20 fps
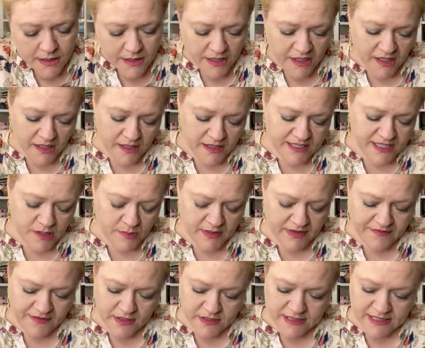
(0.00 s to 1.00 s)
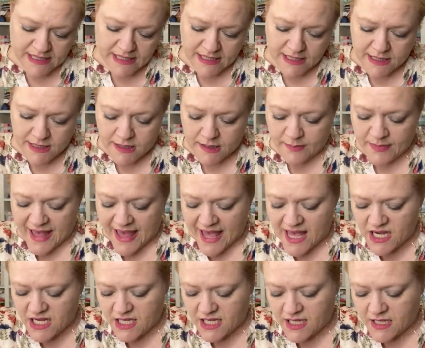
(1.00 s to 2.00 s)
You gonna tell me if there's anything
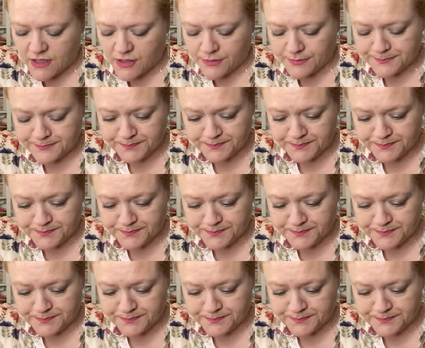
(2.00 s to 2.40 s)
bad in there?